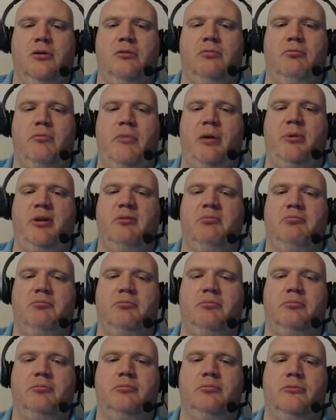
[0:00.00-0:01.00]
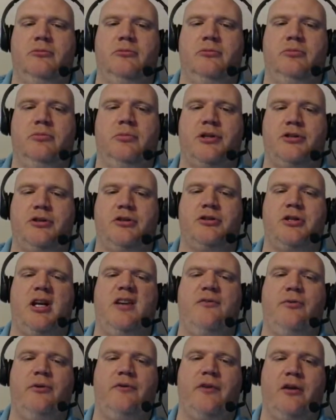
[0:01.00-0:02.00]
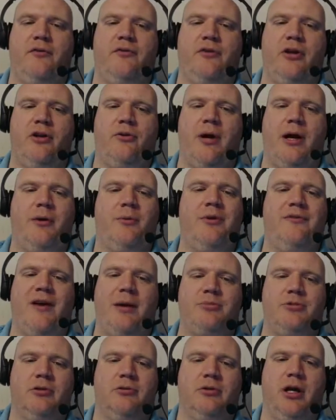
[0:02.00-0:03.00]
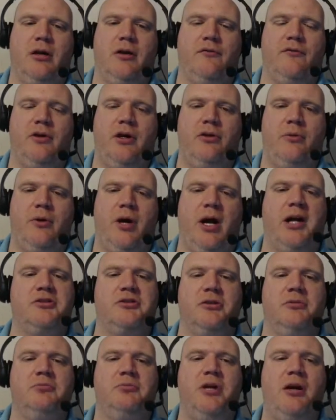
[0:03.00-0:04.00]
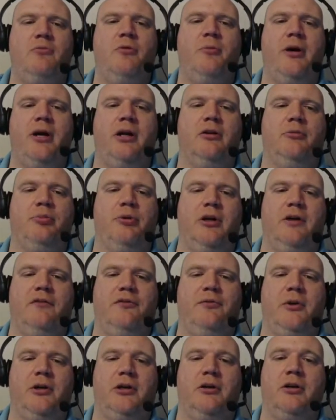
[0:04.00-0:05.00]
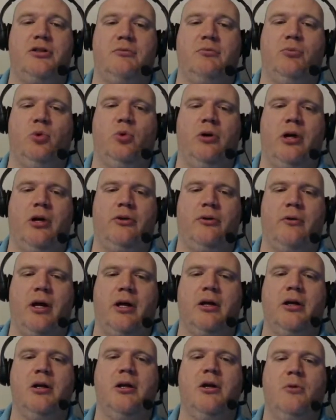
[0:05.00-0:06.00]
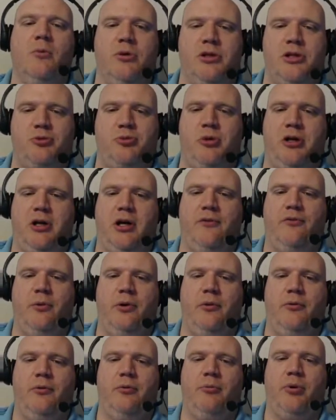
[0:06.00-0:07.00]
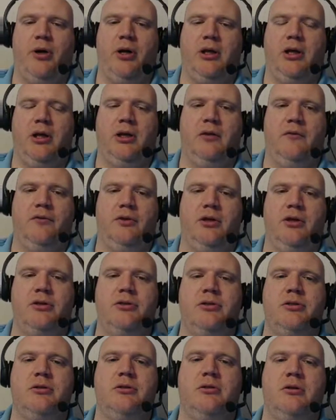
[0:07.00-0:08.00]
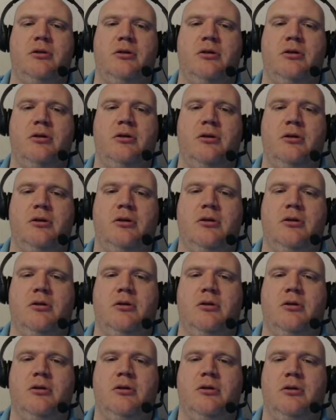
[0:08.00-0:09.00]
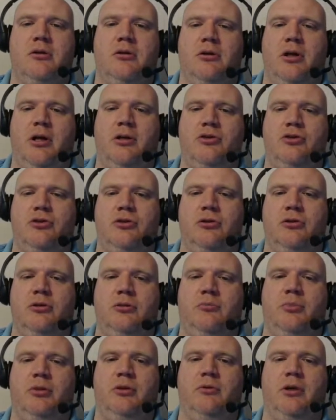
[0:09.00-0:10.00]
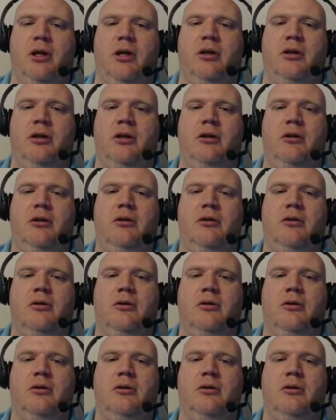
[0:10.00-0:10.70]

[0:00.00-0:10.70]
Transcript: Maybe. I started to say if we've got enough netherrack. We've absolutely got enough netherrack. So yeah, we'll make it look pretty. If we have to go get some more netherrack. We just have to be careful. We don't want to break any of this. That should be okay there.